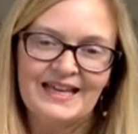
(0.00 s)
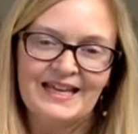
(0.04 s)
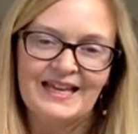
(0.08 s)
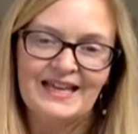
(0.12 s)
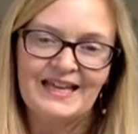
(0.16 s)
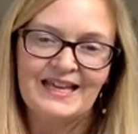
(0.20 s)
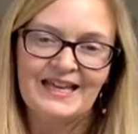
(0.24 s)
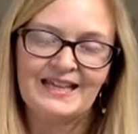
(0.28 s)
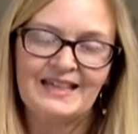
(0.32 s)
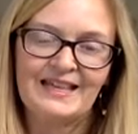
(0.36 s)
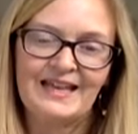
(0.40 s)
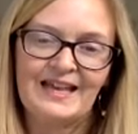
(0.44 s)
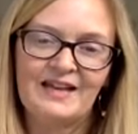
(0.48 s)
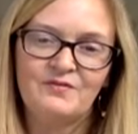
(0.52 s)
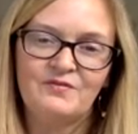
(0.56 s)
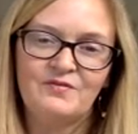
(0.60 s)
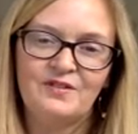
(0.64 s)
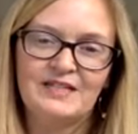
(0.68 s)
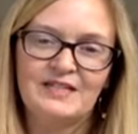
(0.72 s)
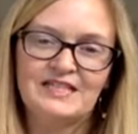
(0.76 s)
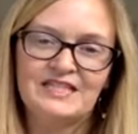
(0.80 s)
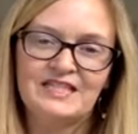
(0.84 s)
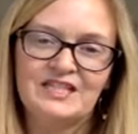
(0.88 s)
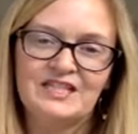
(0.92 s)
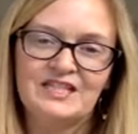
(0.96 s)
And that
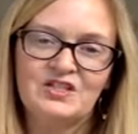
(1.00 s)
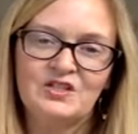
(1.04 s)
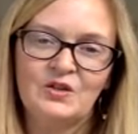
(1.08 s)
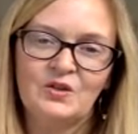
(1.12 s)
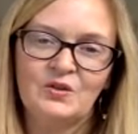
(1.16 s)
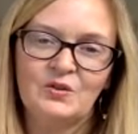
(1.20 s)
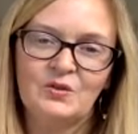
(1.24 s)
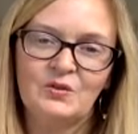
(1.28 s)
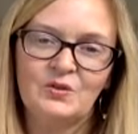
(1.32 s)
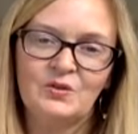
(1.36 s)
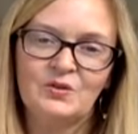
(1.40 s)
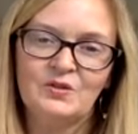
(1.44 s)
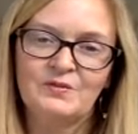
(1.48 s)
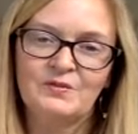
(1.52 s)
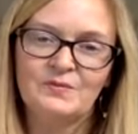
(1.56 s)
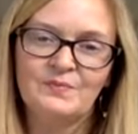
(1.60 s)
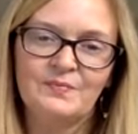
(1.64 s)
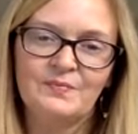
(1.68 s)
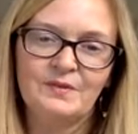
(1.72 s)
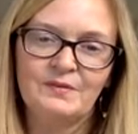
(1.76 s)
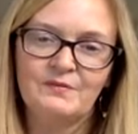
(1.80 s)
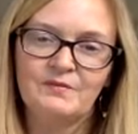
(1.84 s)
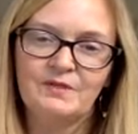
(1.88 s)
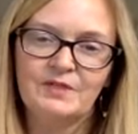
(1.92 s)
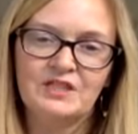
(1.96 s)
vintage, old
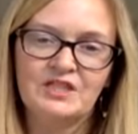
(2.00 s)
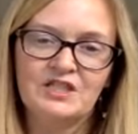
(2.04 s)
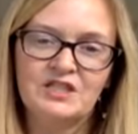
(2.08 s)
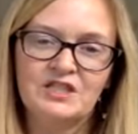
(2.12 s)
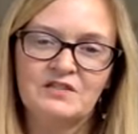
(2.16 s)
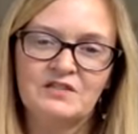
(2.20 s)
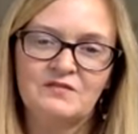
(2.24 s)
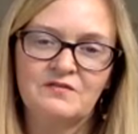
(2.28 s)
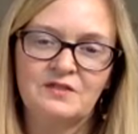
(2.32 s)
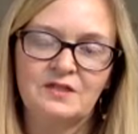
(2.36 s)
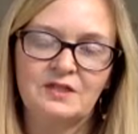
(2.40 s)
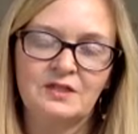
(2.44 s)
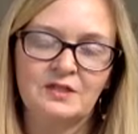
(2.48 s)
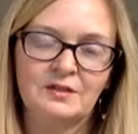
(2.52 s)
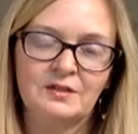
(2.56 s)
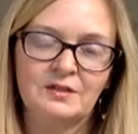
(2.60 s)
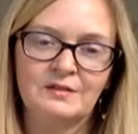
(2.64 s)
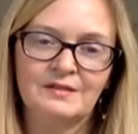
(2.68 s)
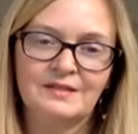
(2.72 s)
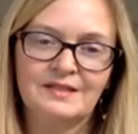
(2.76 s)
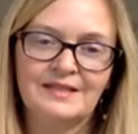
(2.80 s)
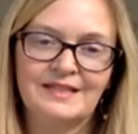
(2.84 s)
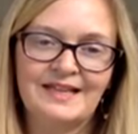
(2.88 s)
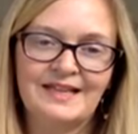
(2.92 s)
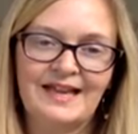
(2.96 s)
vintagey
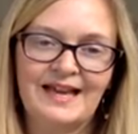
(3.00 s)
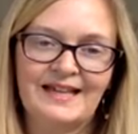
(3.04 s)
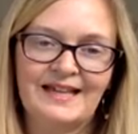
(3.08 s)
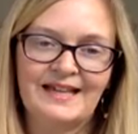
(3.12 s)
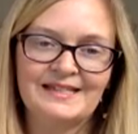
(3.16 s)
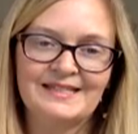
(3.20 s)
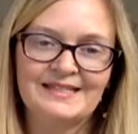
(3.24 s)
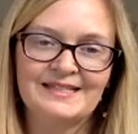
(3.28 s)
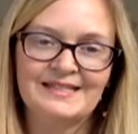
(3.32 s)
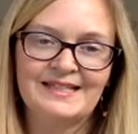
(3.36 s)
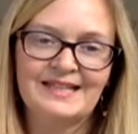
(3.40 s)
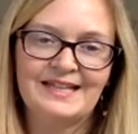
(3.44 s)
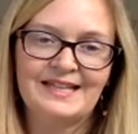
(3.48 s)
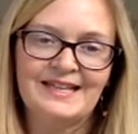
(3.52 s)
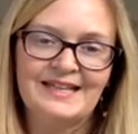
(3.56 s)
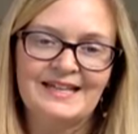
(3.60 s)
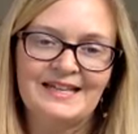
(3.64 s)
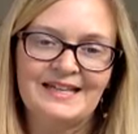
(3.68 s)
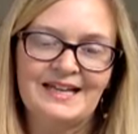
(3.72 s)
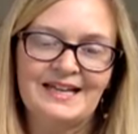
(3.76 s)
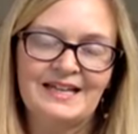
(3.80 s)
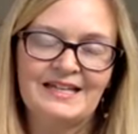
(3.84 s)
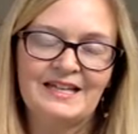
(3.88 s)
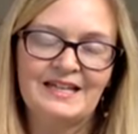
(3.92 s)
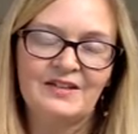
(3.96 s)
feel adds
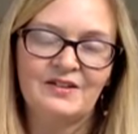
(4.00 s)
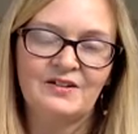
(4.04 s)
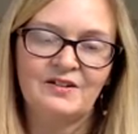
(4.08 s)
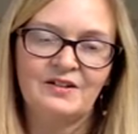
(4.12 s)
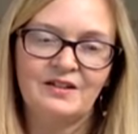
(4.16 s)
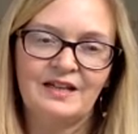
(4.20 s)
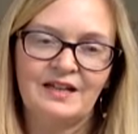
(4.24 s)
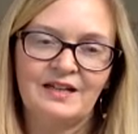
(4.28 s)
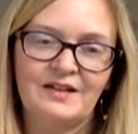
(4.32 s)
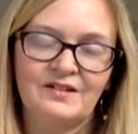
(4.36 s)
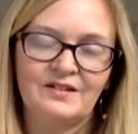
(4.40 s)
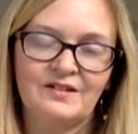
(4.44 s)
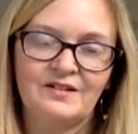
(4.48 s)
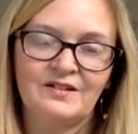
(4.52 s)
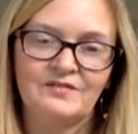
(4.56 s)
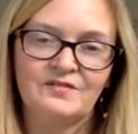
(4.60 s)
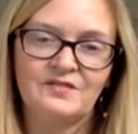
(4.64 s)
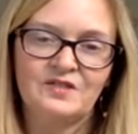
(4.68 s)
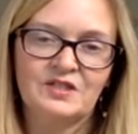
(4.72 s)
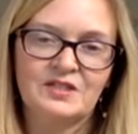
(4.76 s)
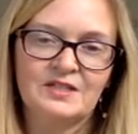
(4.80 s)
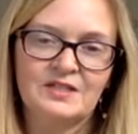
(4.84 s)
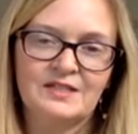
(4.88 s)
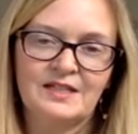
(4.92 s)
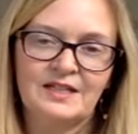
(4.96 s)
another layer of
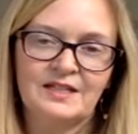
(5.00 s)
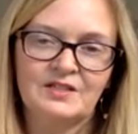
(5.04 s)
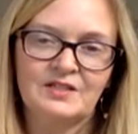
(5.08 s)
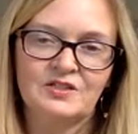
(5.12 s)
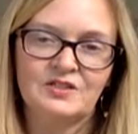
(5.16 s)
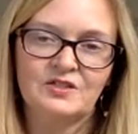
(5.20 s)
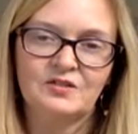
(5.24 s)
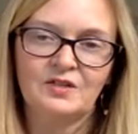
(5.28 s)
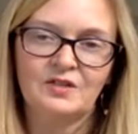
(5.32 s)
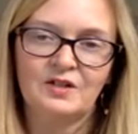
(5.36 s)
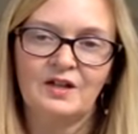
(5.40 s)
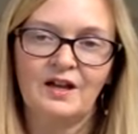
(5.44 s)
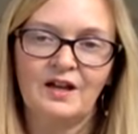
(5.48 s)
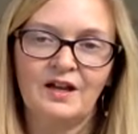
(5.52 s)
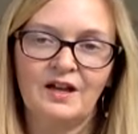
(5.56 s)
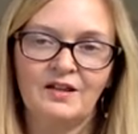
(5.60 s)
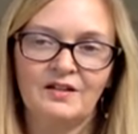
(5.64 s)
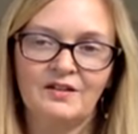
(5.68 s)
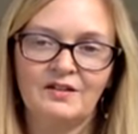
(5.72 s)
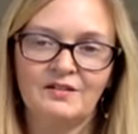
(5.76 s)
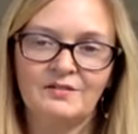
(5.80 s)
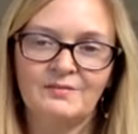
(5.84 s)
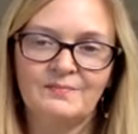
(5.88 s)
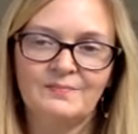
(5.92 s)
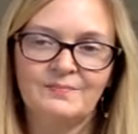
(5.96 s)
just texture and color.